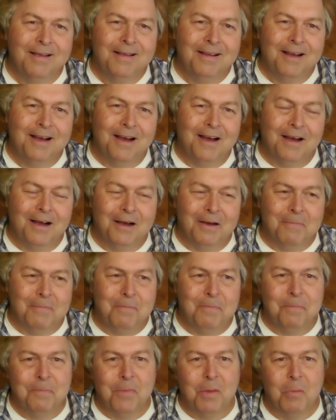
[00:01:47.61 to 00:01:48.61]

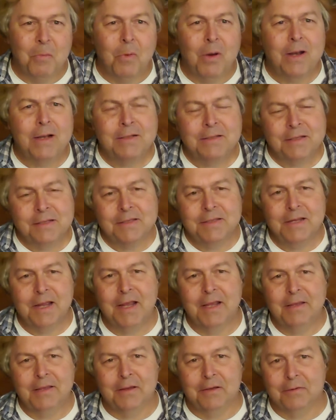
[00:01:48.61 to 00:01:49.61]
what is a
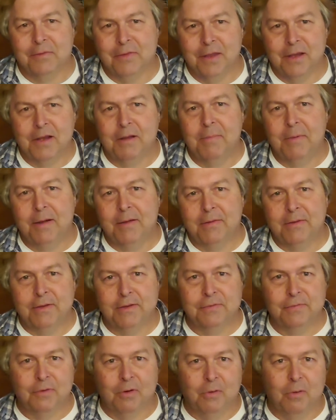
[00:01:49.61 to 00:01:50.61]
state, though? Think about
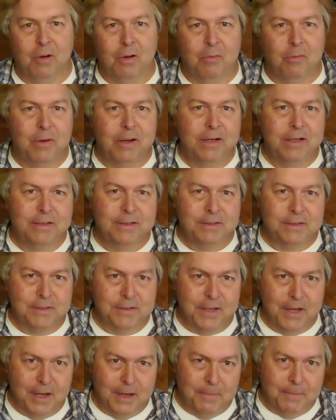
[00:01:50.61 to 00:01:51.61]
this for a while. What is a
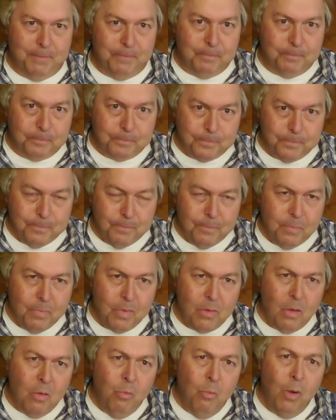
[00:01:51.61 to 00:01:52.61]
state?
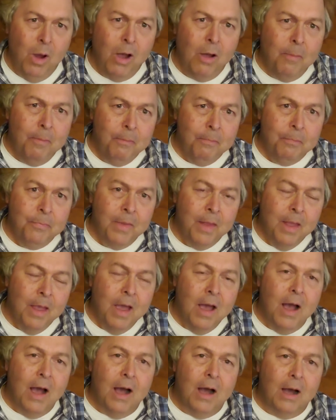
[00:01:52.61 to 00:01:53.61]
Well,
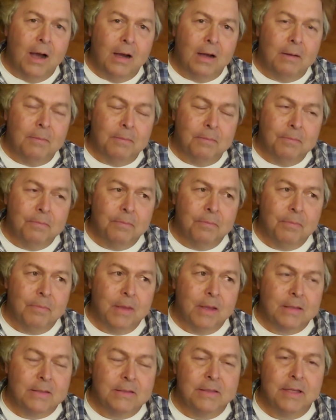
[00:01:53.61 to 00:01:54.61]

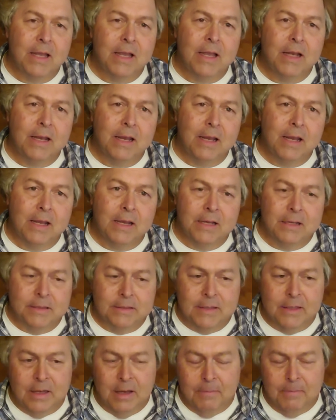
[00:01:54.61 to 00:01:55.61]
a state
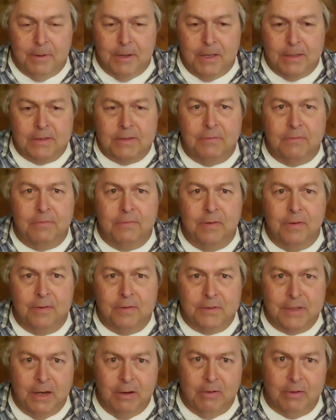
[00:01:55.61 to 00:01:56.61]
is a piece of
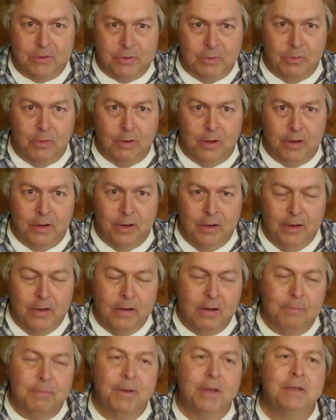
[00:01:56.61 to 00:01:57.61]
territory,
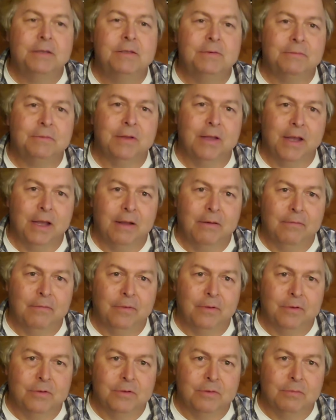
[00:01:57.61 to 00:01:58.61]
piece of land.
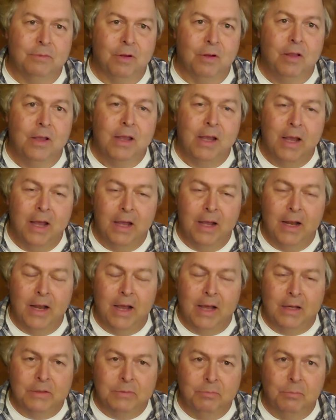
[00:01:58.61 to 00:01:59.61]
First of all, it
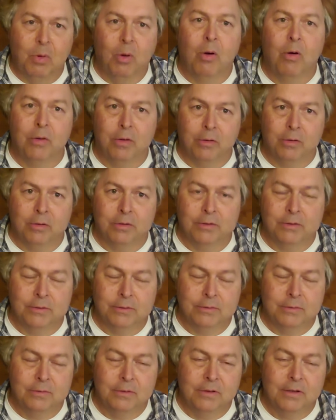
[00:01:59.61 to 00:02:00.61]
has borders.
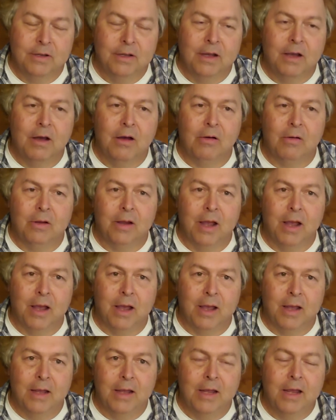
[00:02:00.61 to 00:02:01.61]

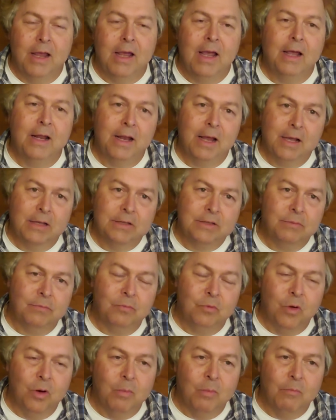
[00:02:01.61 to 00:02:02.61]
Okay, it has some
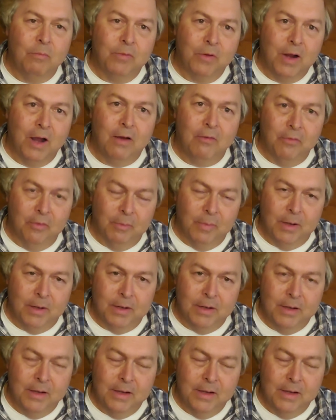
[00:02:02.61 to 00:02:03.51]
form of government.